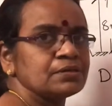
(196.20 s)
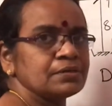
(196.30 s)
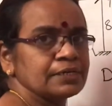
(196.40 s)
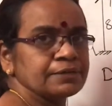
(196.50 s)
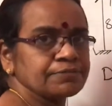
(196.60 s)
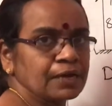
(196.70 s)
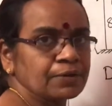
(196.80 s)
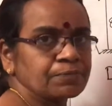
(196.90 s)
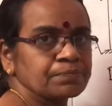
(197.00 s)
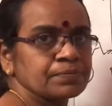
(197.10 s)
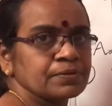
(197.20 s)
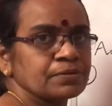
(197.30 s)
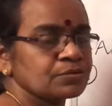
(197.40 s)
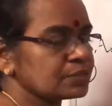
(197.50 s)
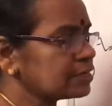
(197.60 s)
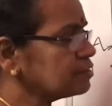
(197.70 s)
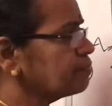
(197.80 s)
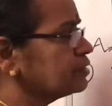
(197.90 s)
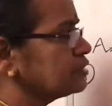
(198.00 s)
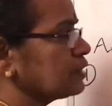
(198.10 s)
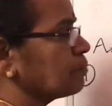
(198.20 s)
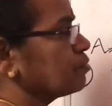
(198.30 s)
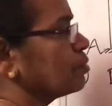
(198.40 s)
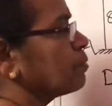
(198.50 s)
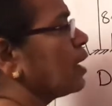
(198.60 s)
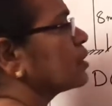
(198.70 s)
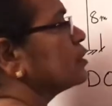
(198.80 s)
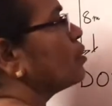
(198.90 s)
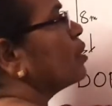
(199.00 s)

D5. So that is the first step. So you mark the